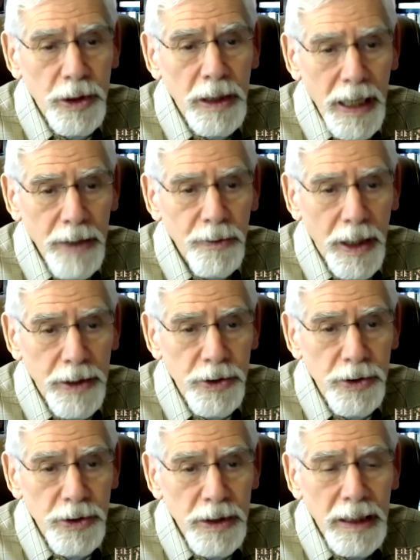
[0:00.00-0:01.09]
and
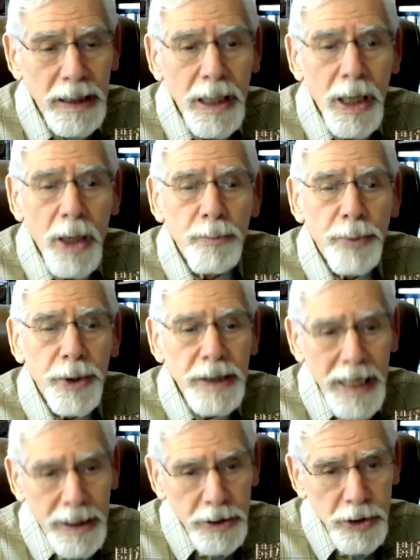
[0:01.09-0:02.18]
high-rises
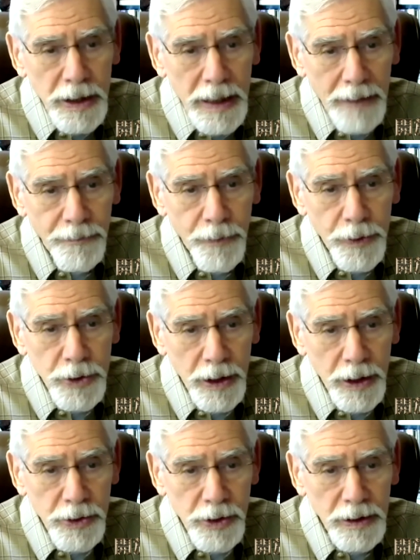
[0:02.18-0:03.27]
protects the average
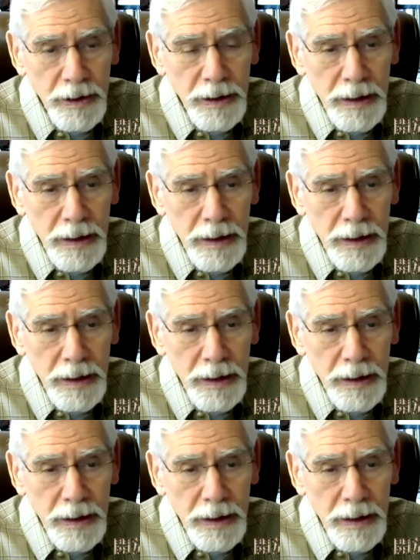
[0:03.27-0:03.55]
citizen